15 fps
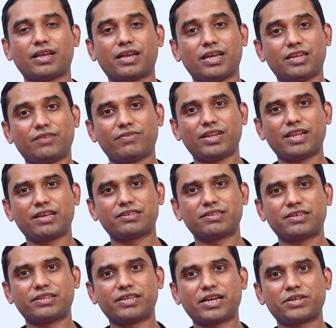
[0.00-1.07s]

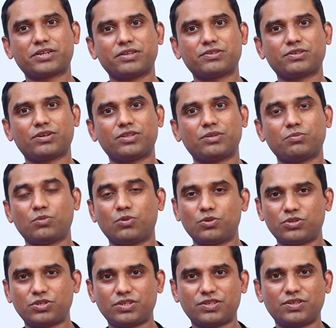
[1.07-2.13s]
Anaphylactic reactions are the
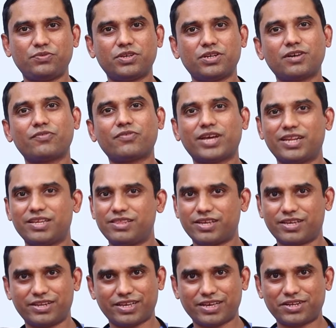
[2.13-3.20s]
most severe of
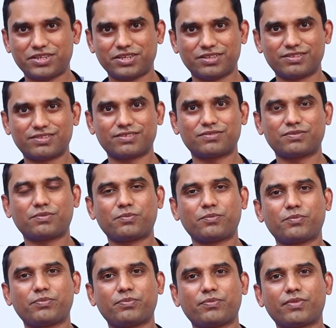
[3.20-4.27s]
allergic reactions.
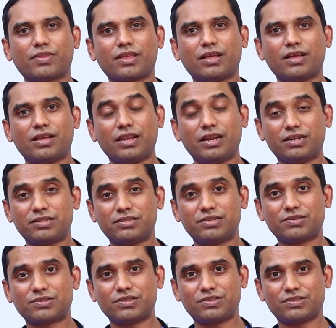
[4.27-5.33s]
Let us
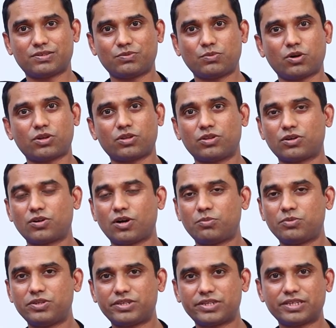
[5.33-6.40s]
discuss what are the
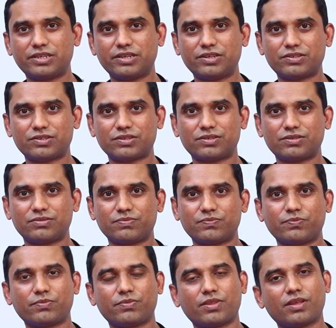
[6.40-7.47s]
common triggers,
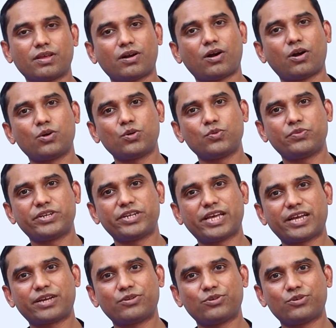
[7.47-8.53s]
how do we
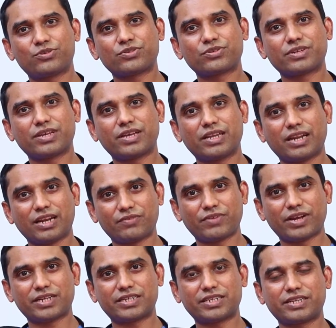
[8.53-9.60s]
diagnose an
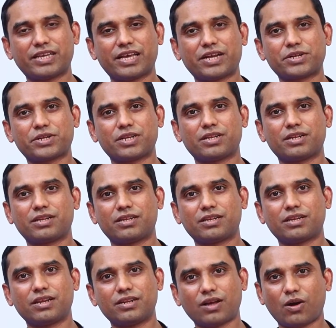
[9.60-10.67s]
anaphylactic reaction,
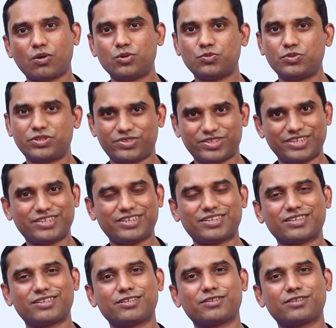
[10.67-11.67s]
and how do we treat it.